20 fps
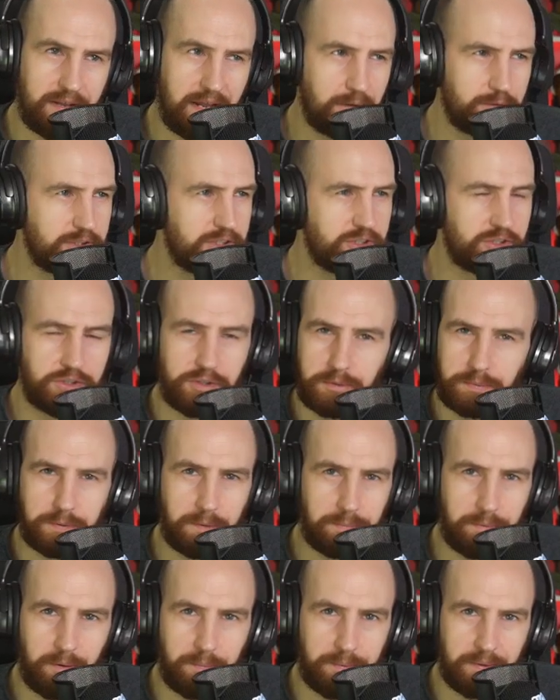That was
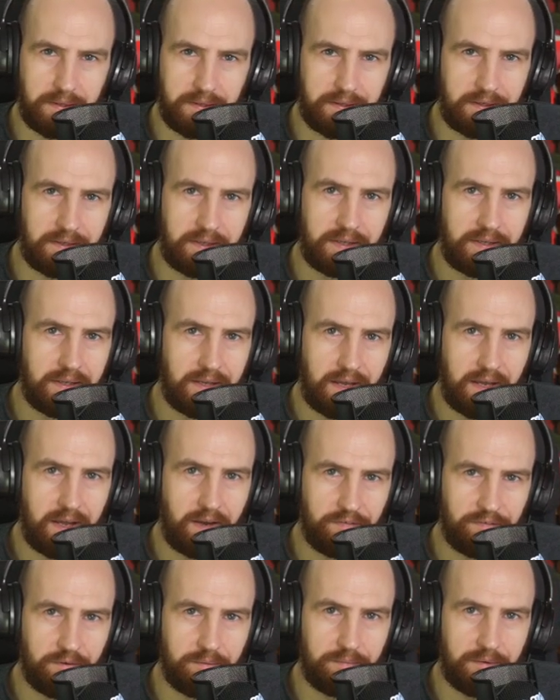super popular
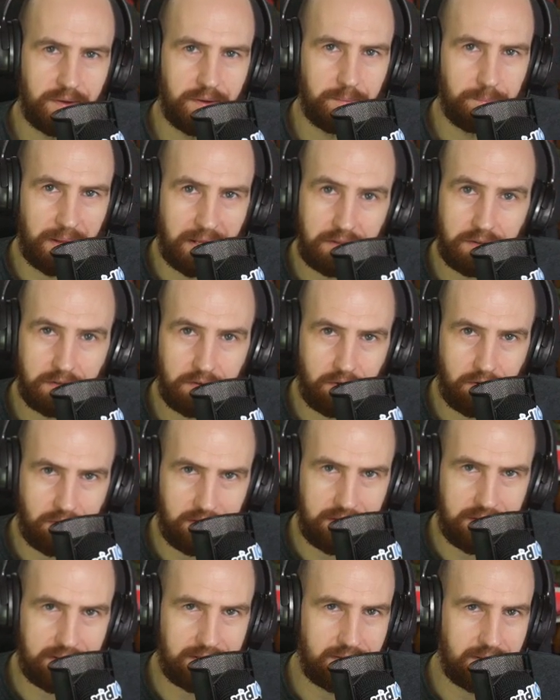uh, from the
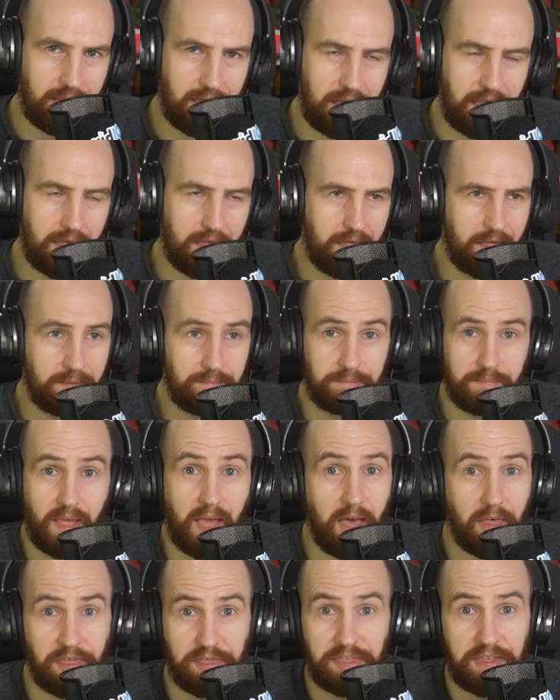Mandalorian uh,
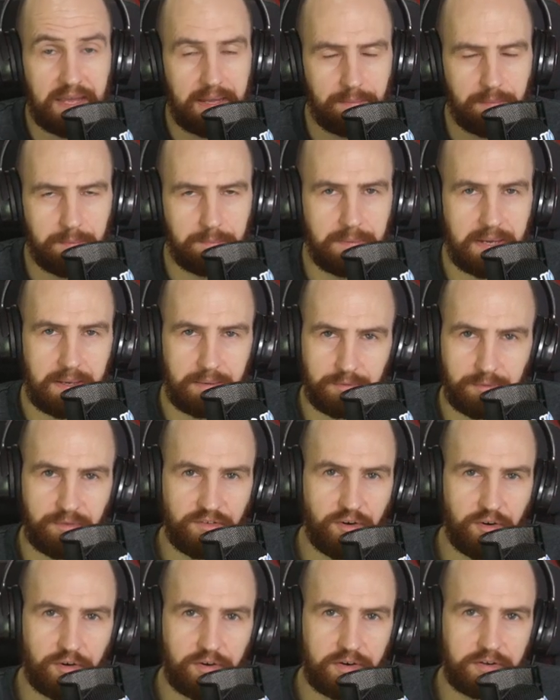theme and memes
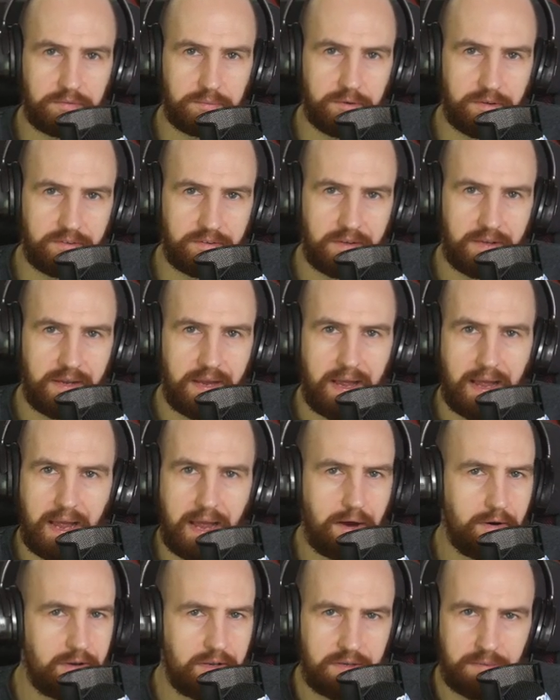before Christmas.
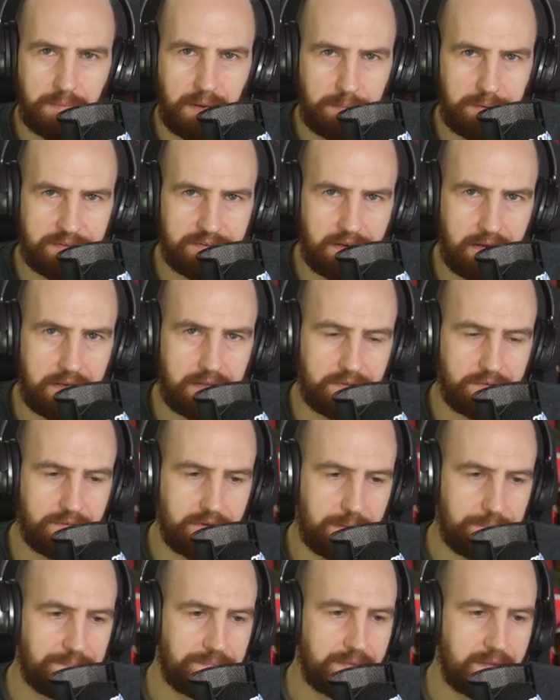How could you maybe tie into
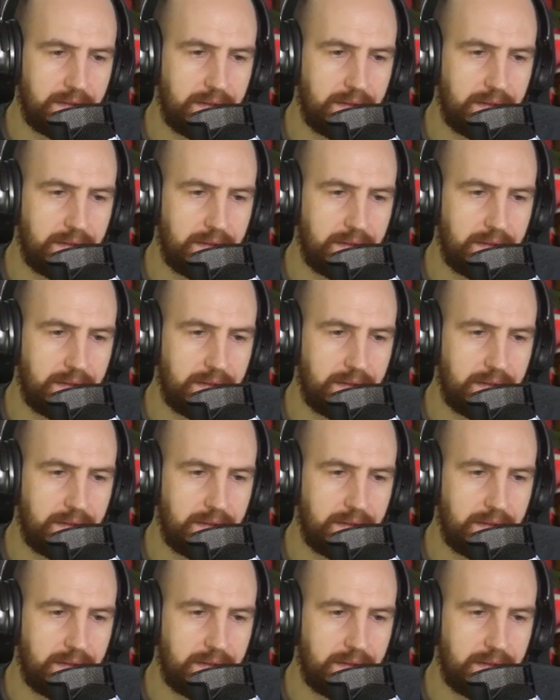that?